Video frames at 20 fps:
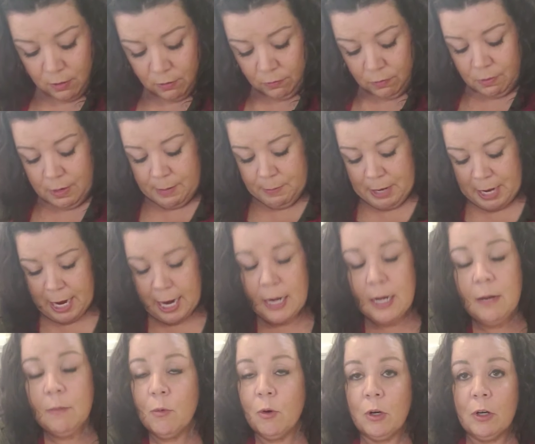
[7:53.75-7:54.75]
So I'm
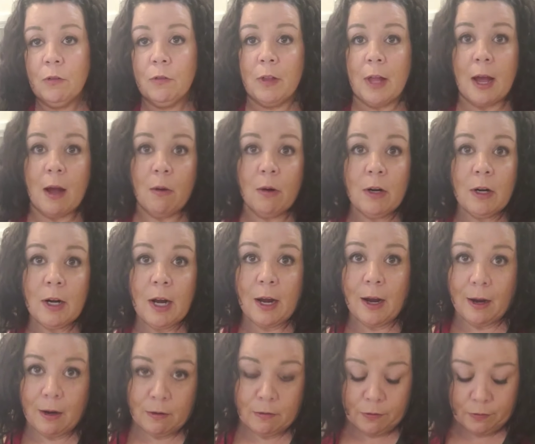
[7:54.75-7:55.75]
adding more flour
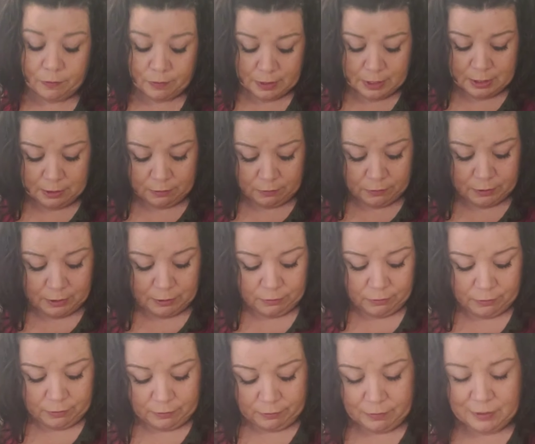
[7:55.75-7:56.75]
as it
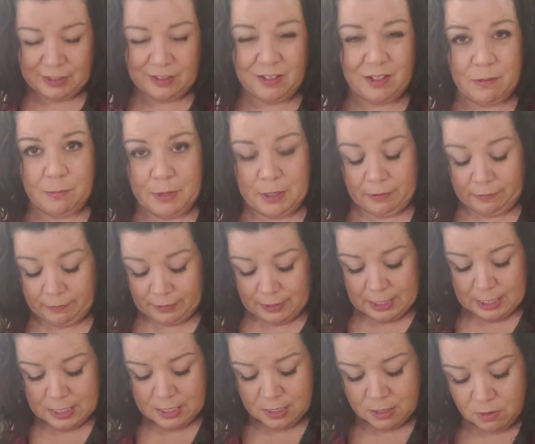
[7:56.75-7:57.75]
starts to stick to my
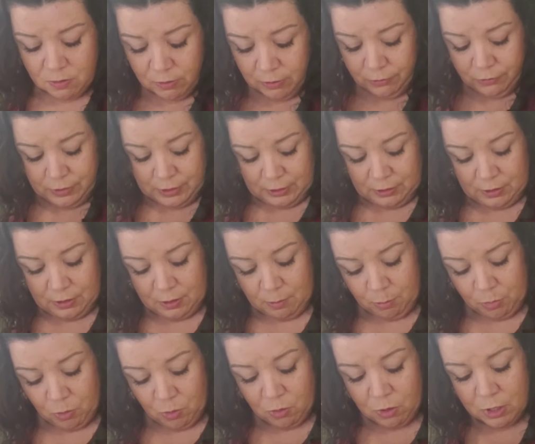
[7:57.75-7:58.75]
skin or stick to the
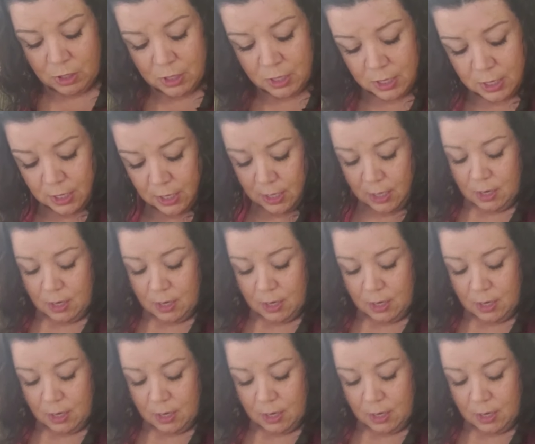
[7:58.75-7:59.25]
bowl.